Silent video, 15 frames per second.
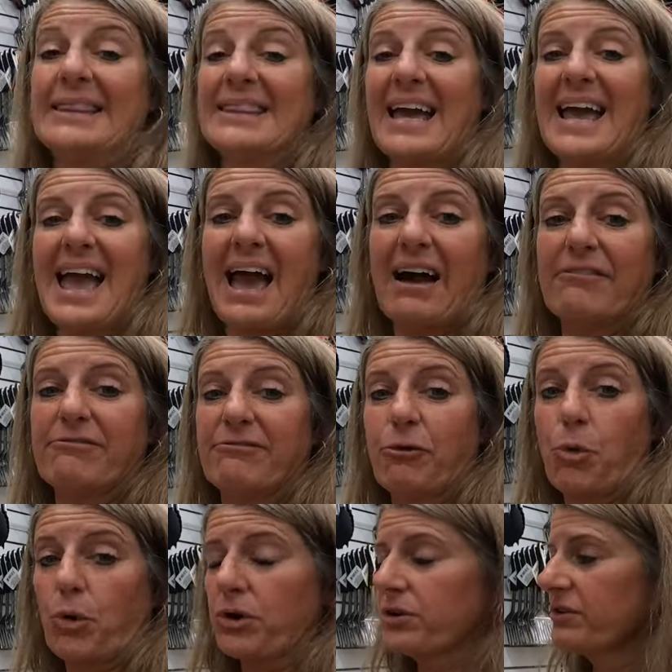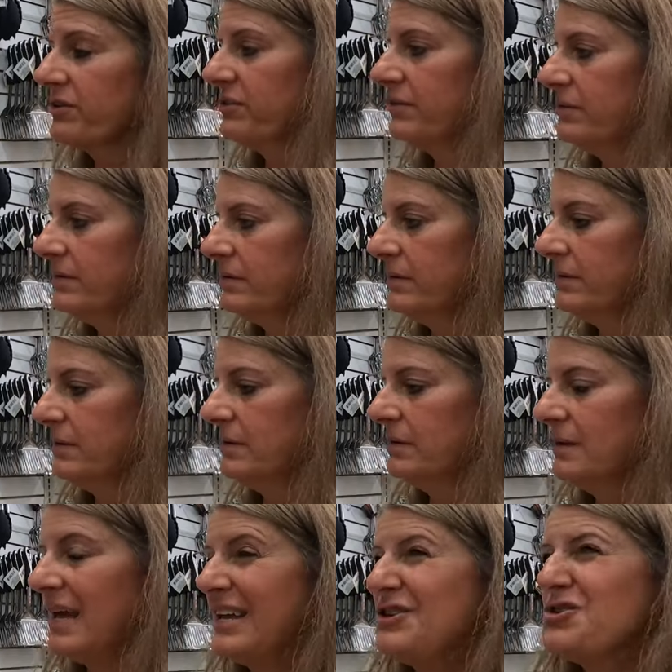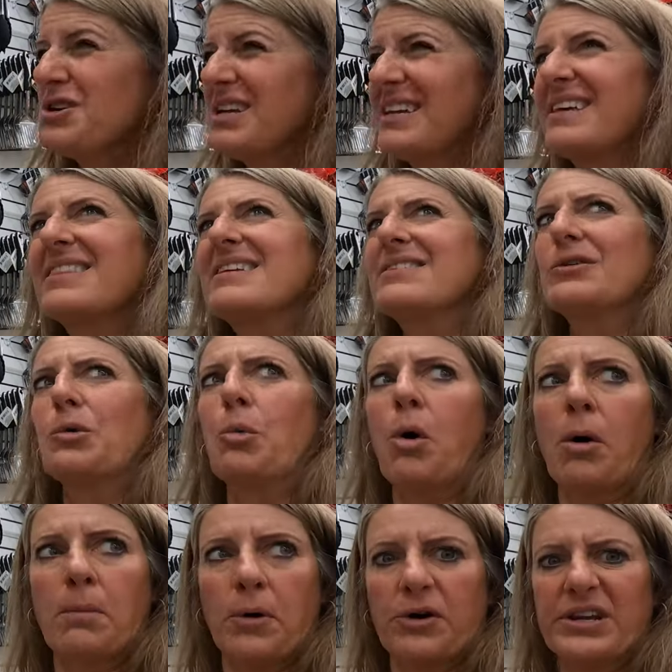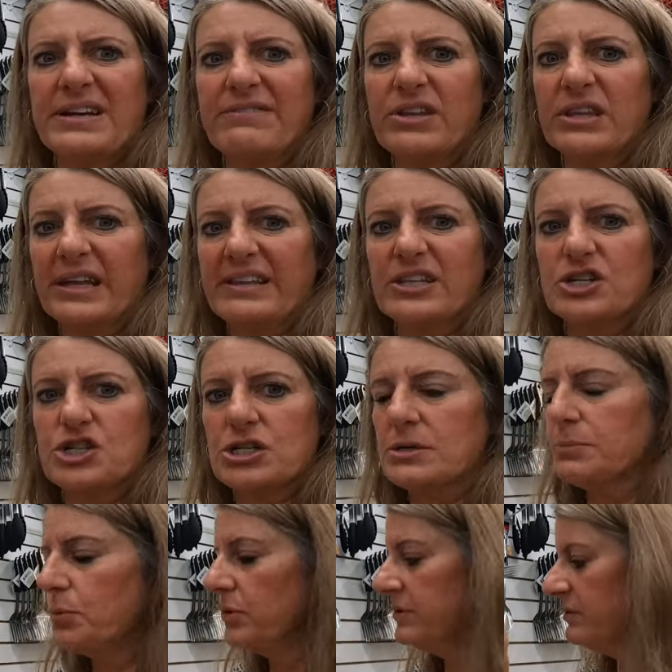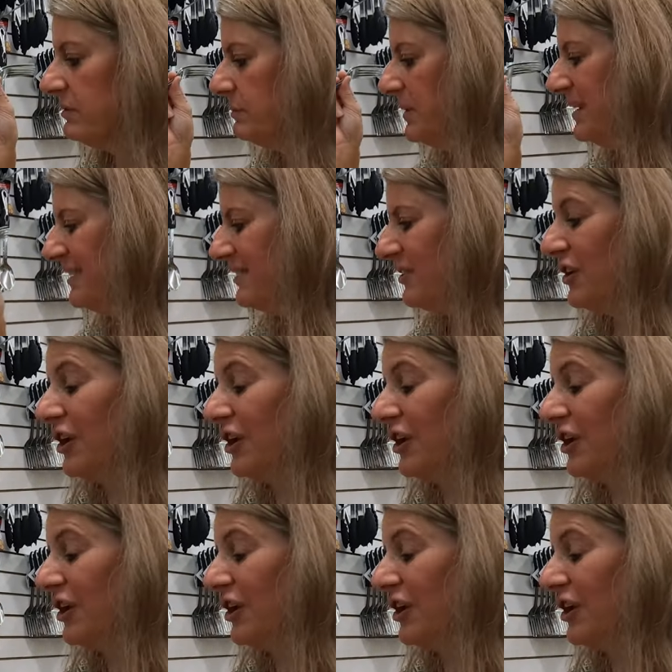they have forks, and you can get these at Walmart, even like the cheap ones, but it's